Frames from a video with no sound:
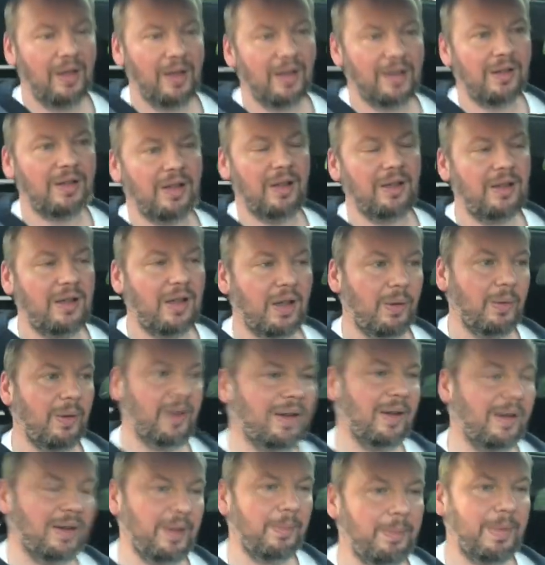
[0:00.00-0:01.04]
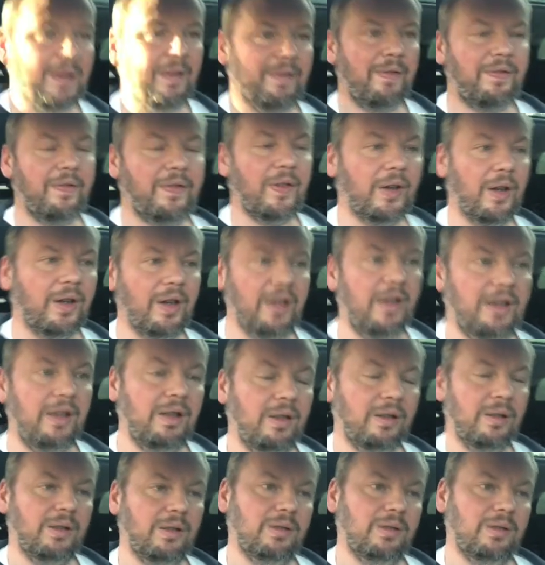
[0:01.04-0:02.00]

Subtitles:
It did go a little bit funny